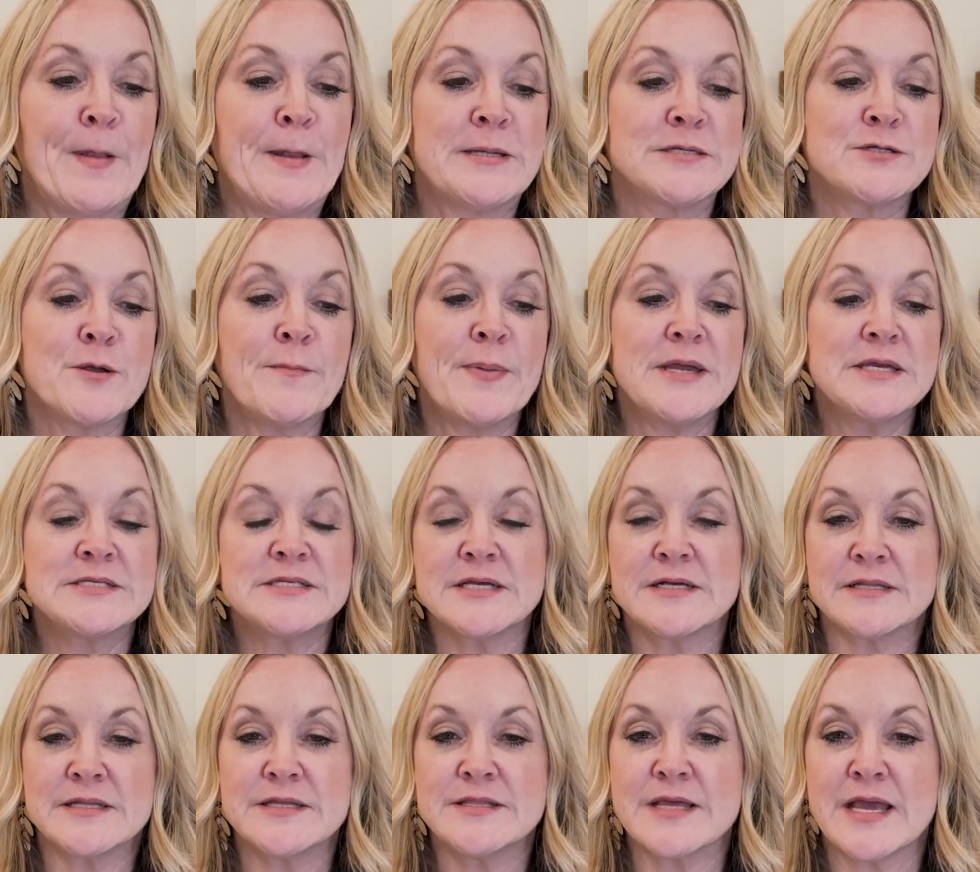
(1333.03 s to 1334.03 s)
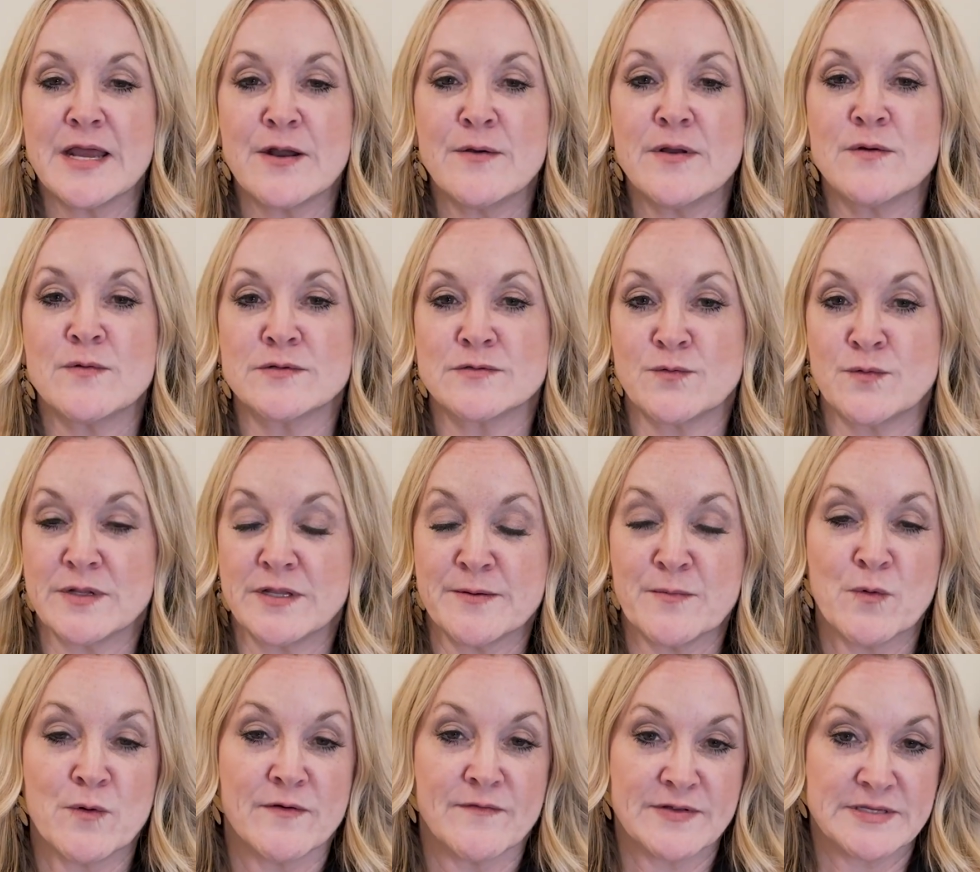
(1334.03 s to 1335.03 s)
So basically the area was really
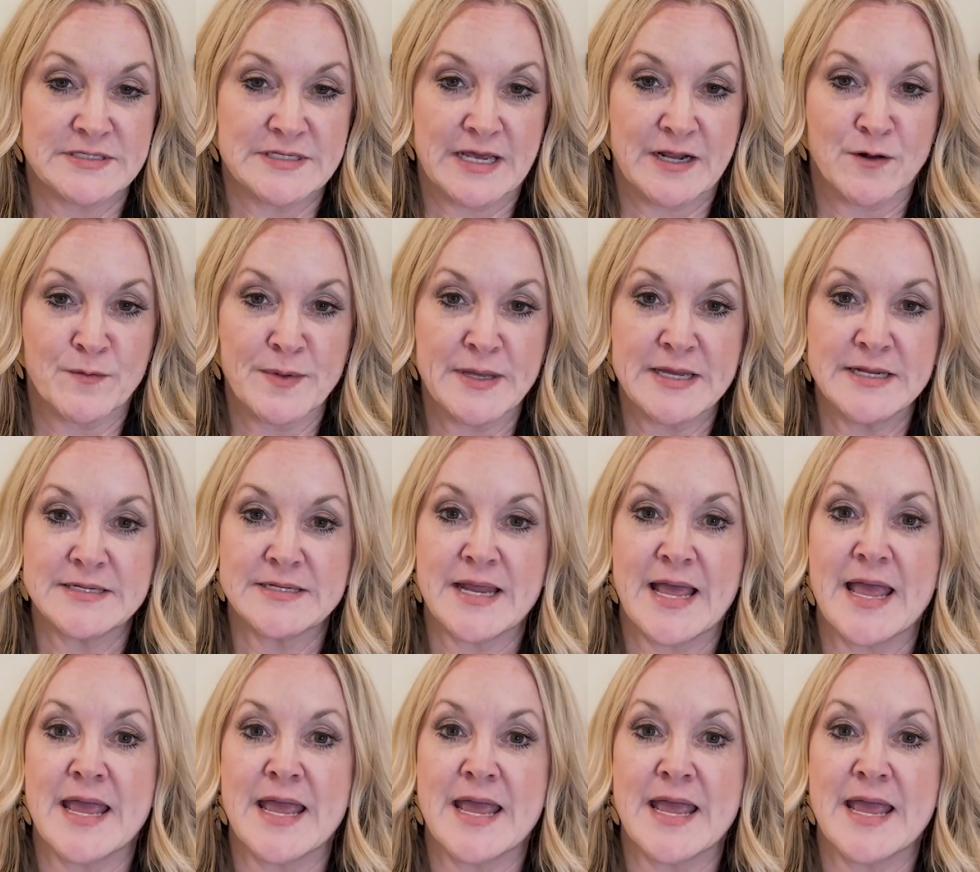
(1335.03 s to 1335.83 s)
more of a settlement,